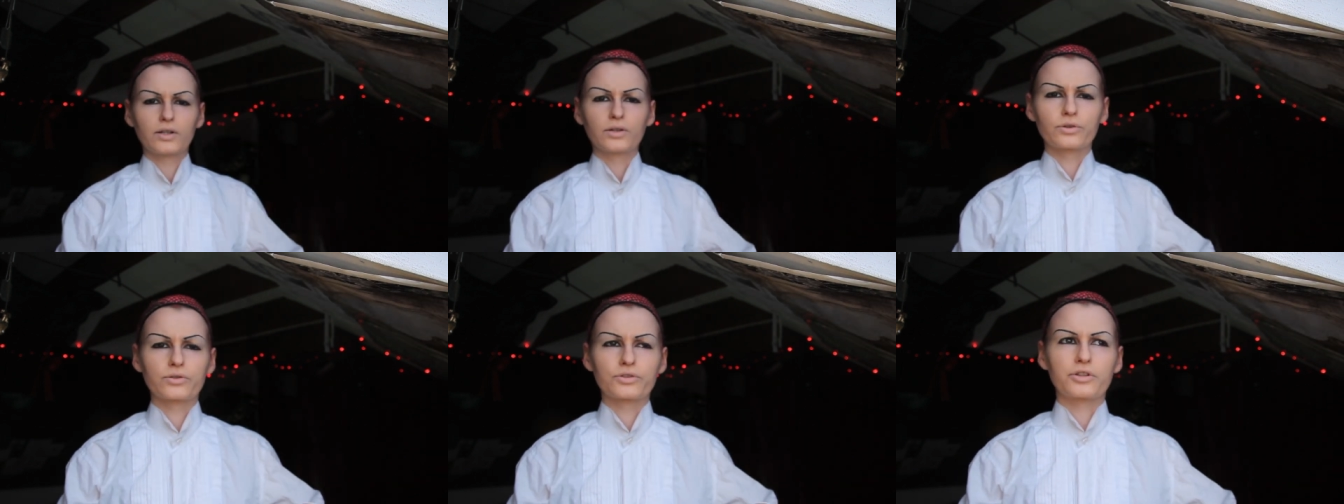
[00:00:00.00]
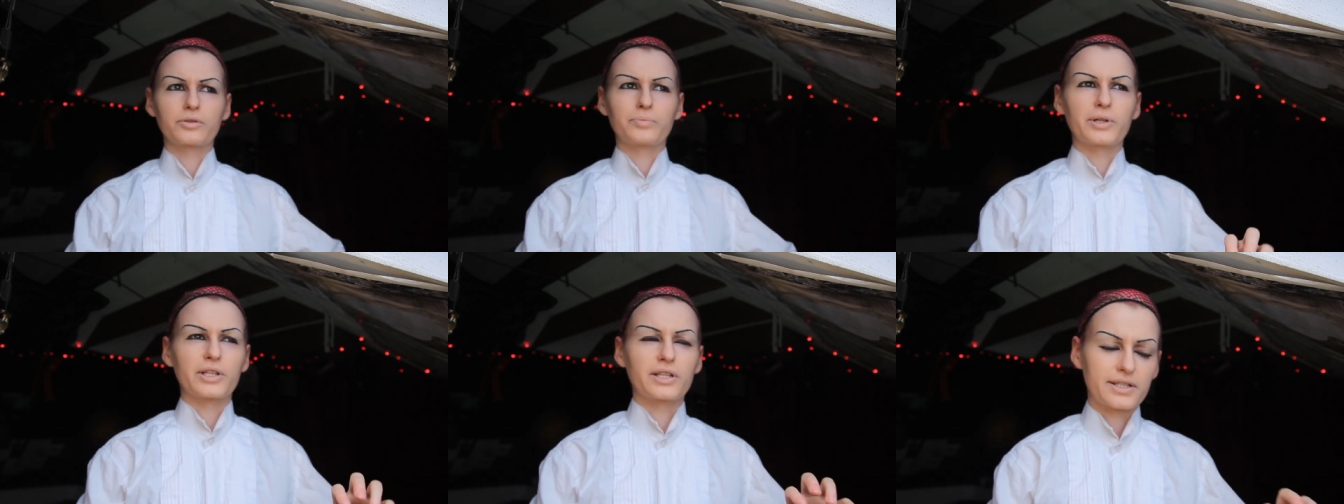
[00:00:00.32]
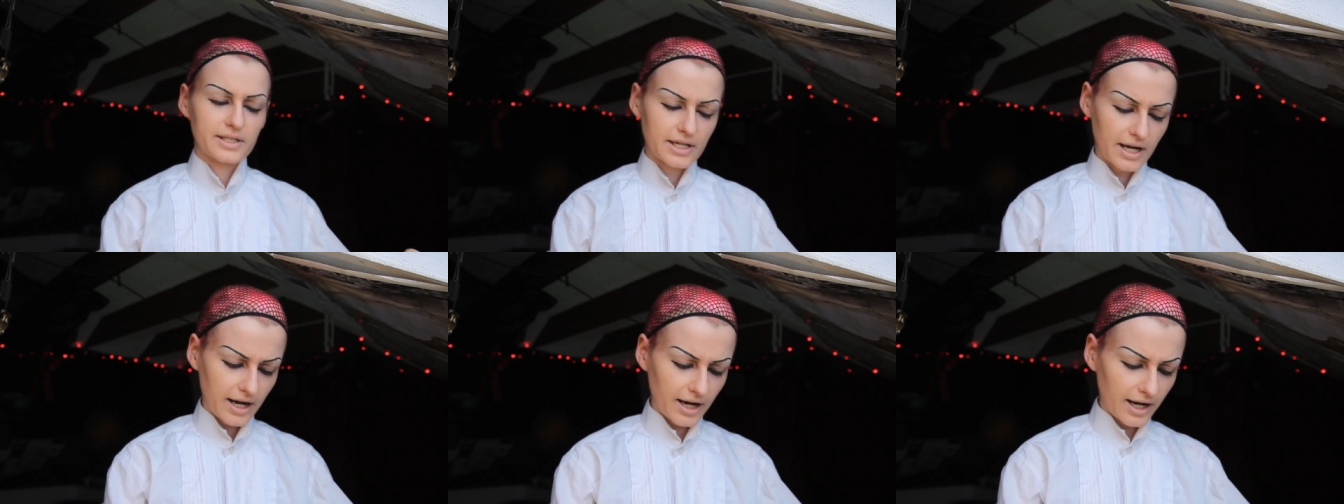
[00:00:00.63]
Or should it be the
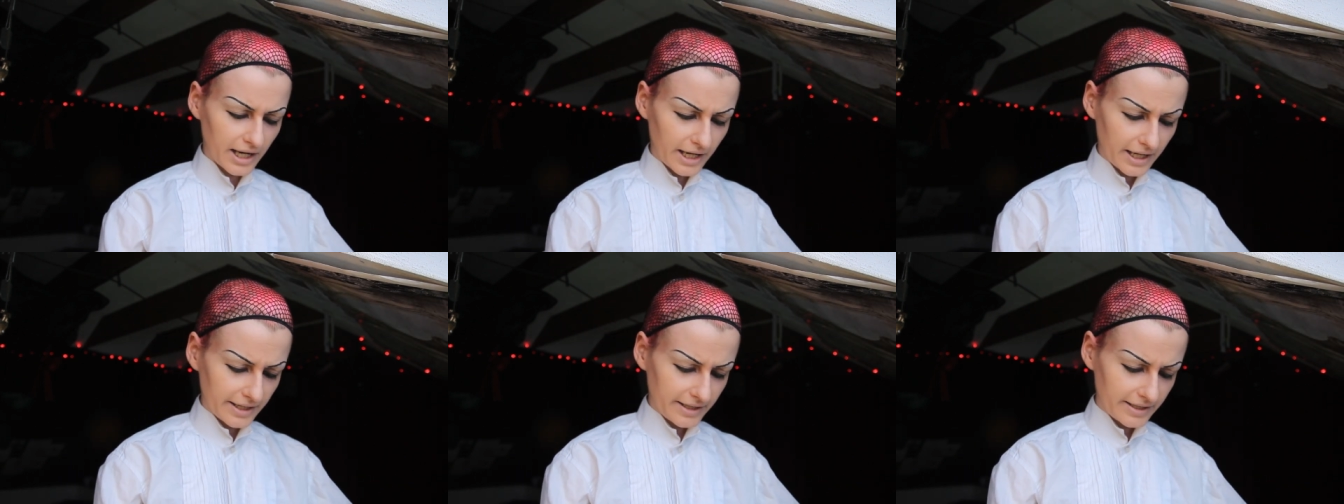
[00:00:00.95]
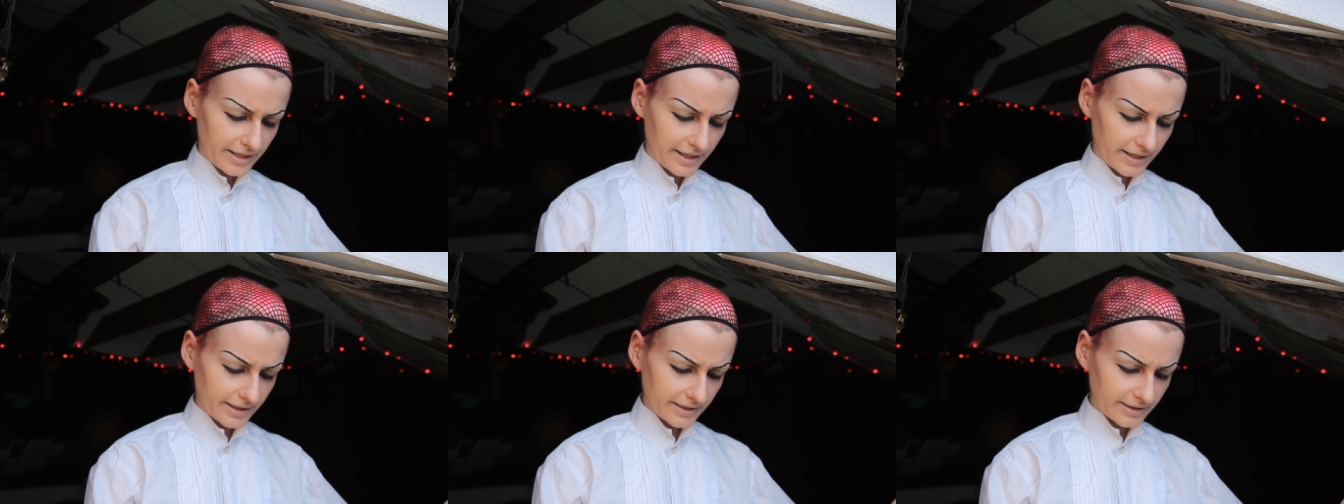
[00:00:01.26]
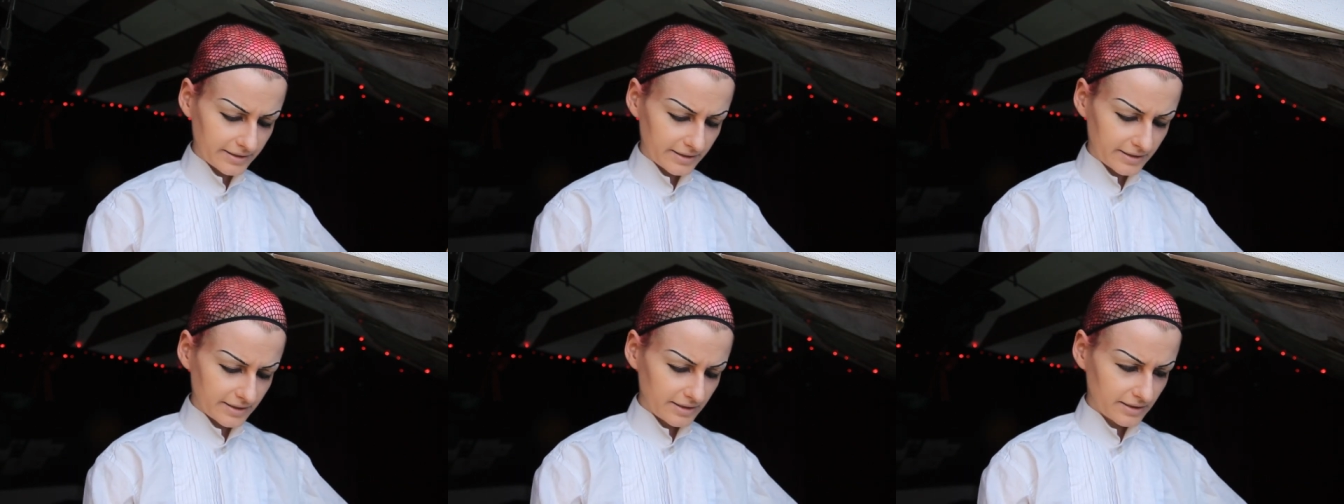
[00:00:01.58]
tie
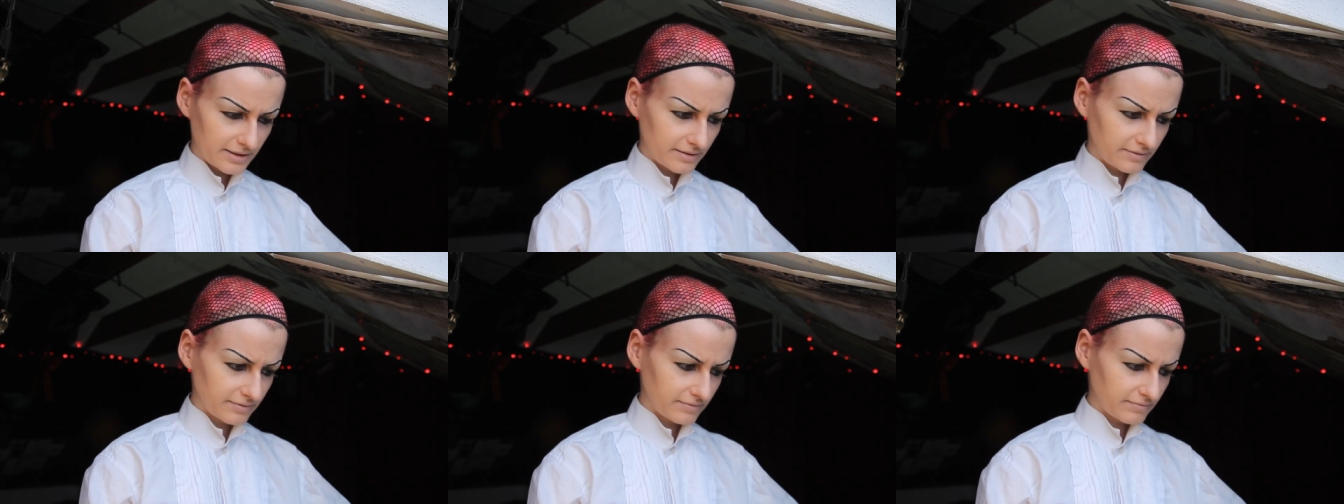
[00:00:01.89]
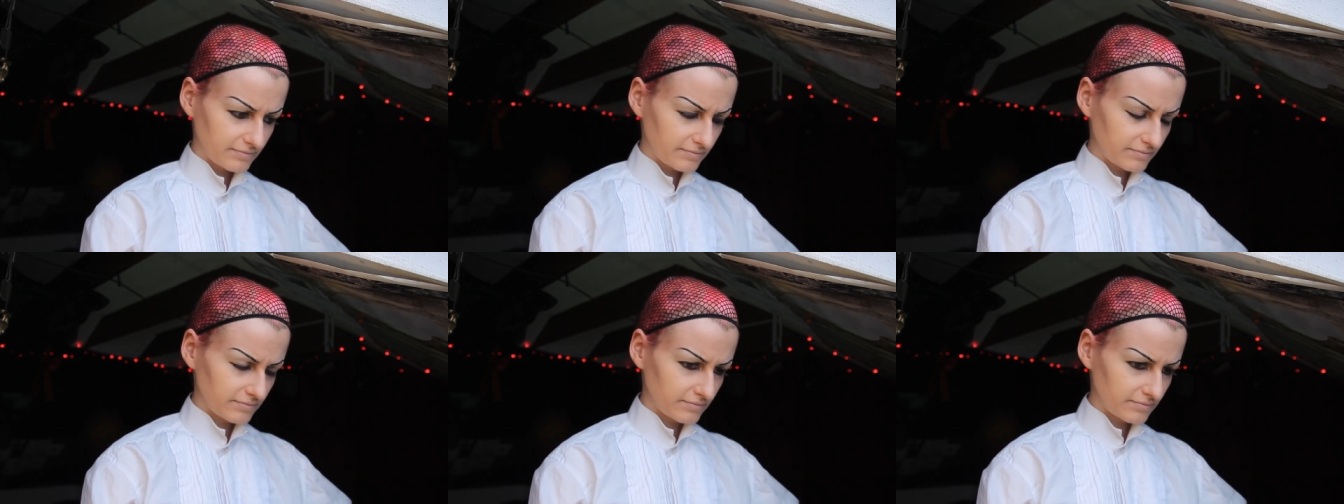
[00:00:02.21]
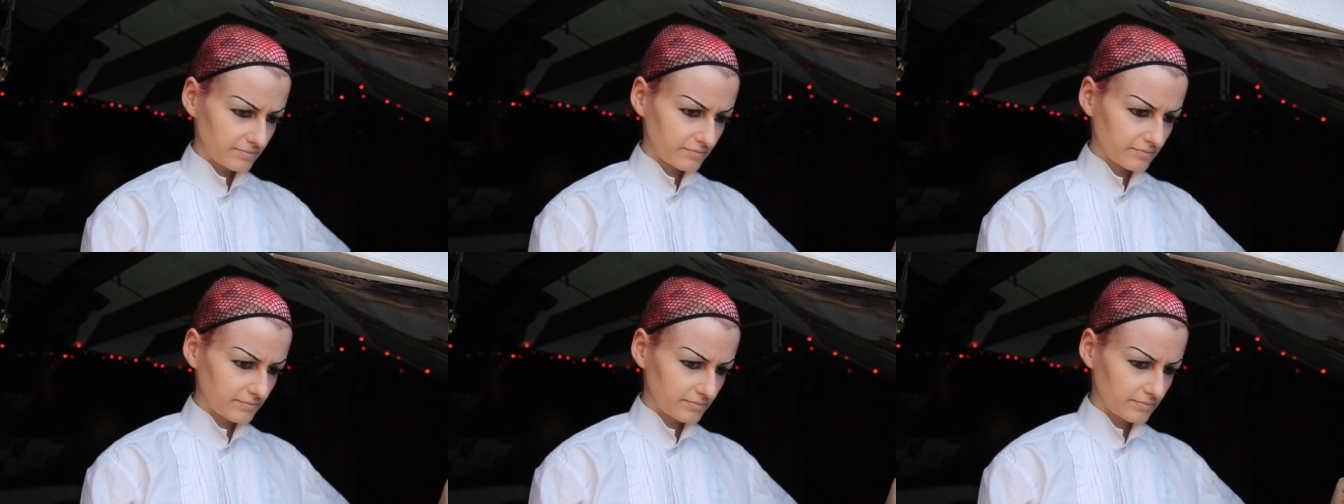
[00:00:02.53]
next?
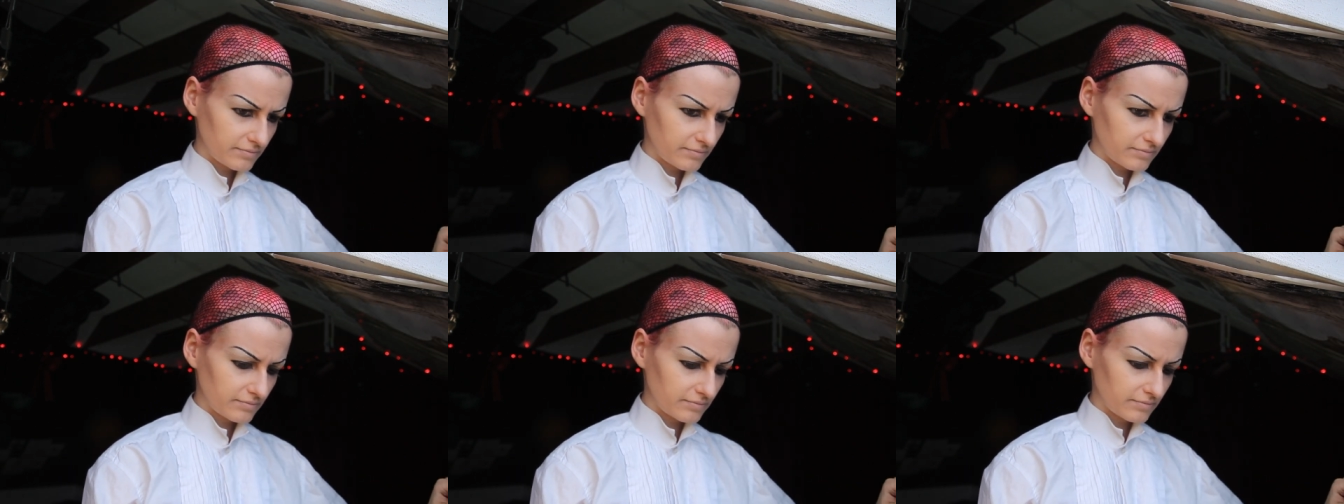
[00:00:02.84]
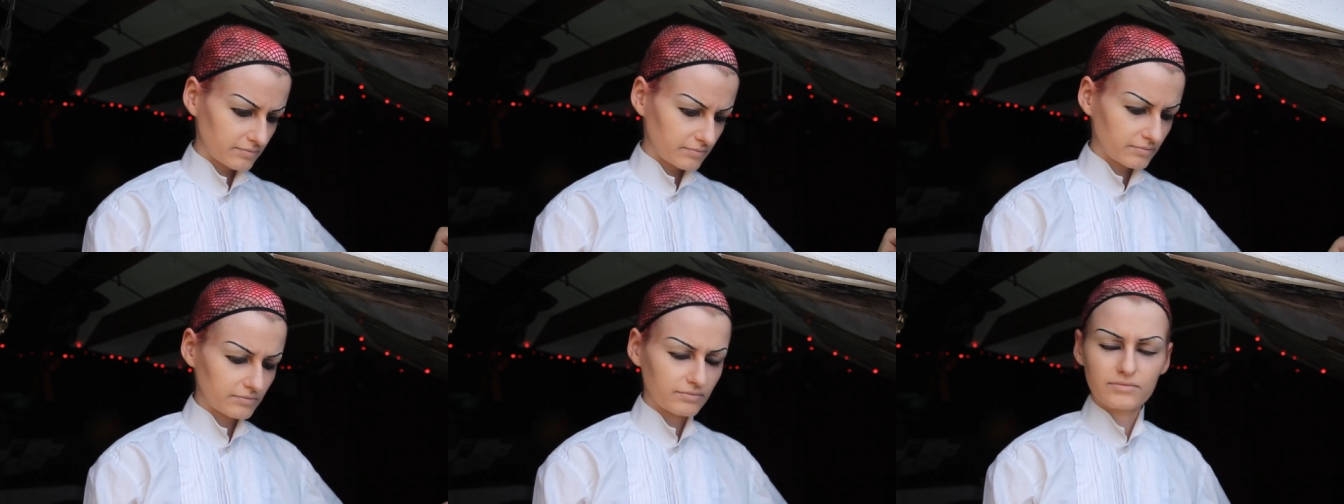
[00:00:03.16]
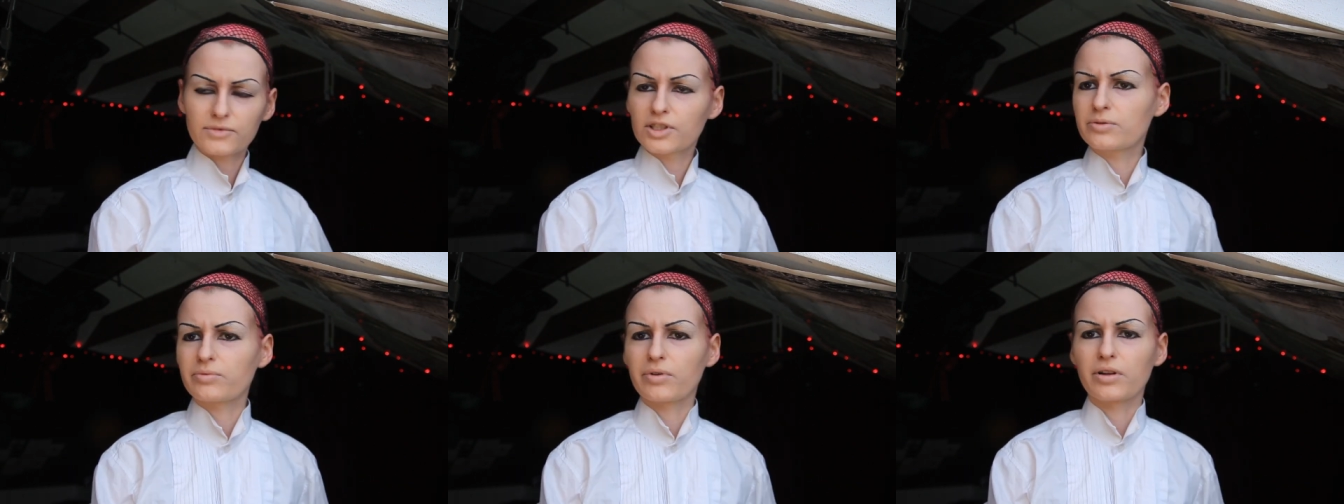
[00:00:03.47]

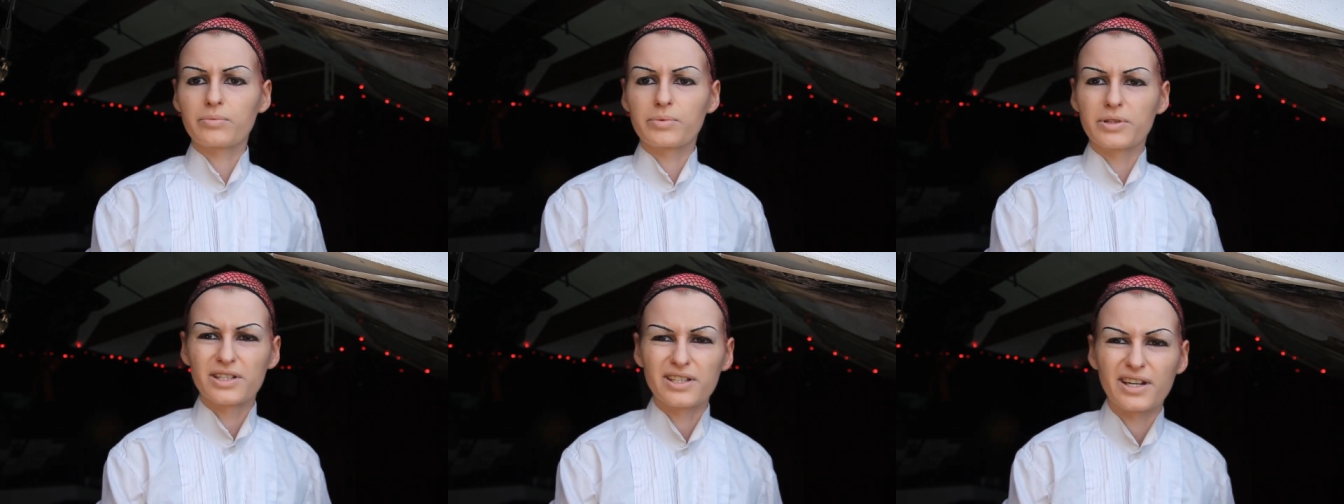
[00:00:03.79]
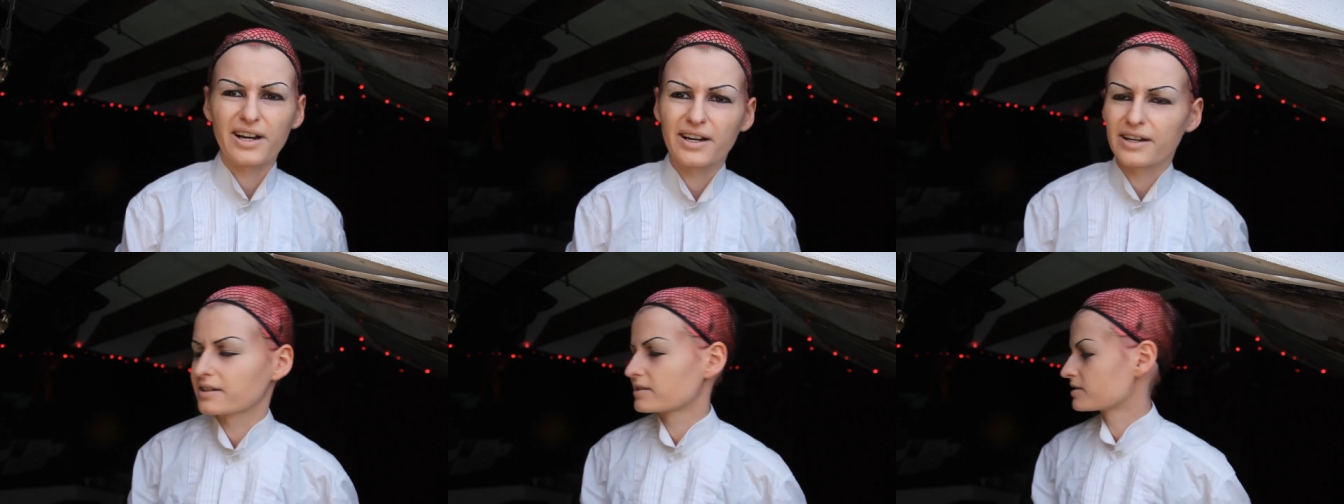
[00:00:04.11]
It should probably be the tie